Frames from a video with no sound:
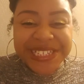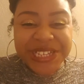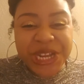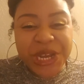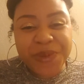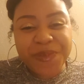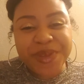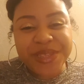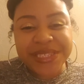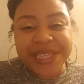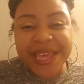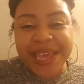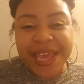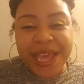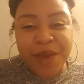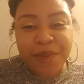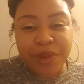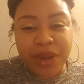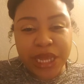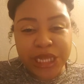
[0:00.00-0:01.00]
your girl Miss Key
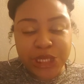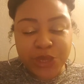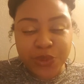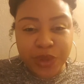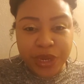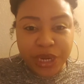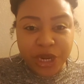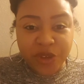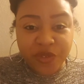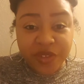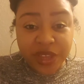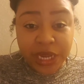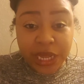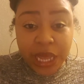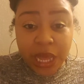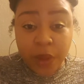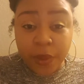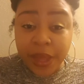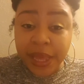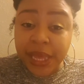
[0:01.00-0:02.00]
coming at you with a new
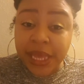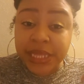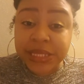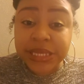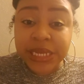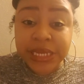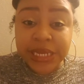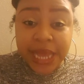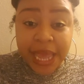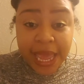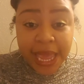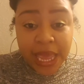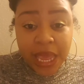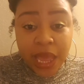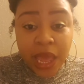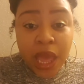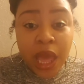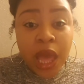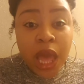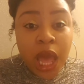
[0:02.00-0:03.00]
video, and today
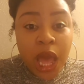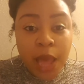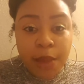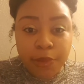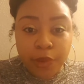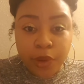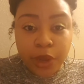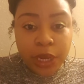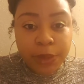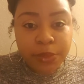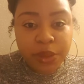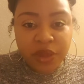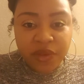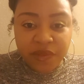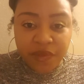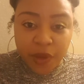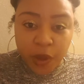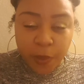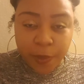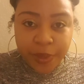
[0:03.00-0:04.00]
I'm going to be
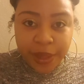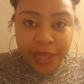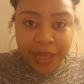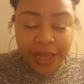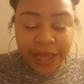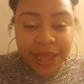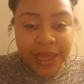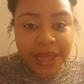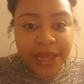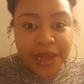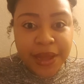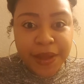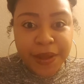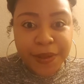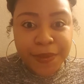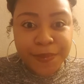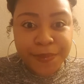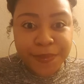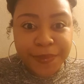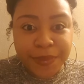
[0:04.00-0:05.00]
filming
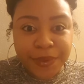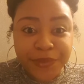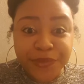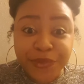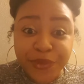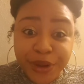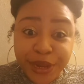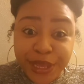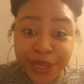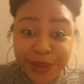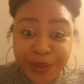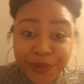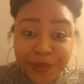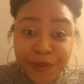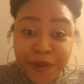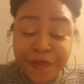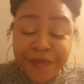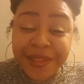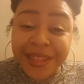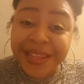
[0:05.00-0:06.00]
for
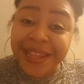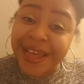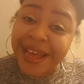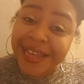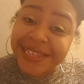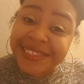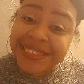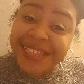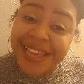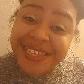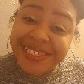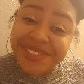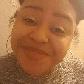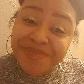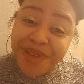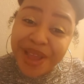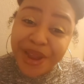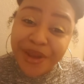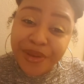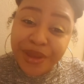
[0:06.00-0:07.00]
you the last days of
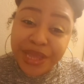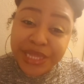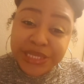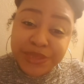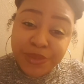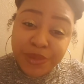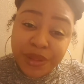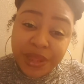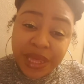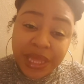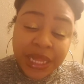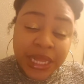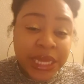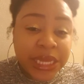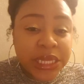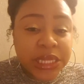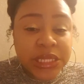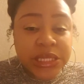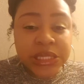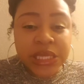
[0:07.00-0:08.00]
my green smoothie
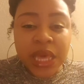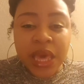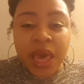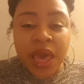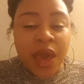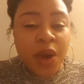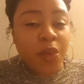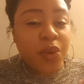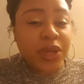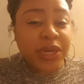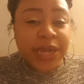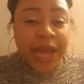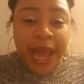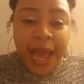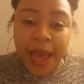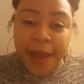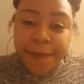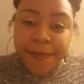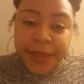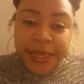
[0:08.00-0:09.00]
cleanse, what
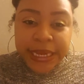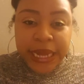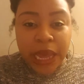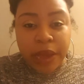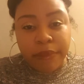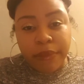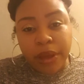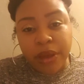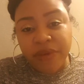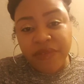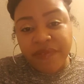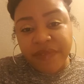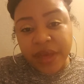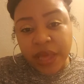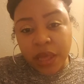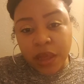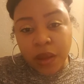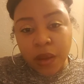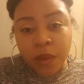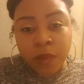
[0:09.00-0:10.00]
happened, how I
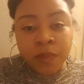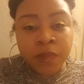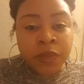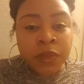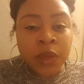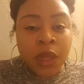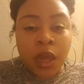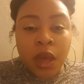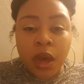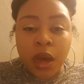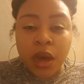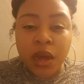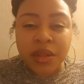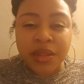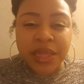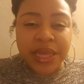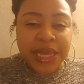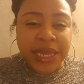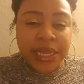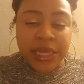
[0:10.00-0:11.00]
felt, all
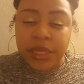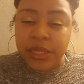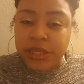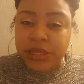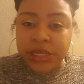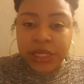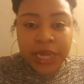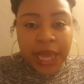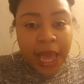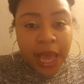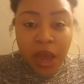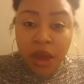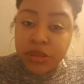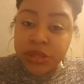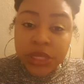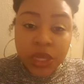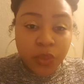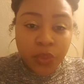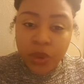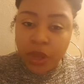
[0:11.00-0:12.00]
the ins and
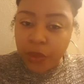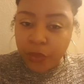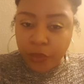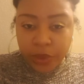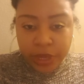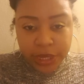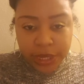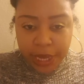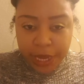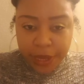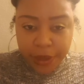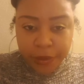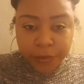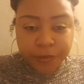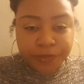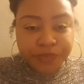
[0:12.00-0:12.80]
outs of what went down.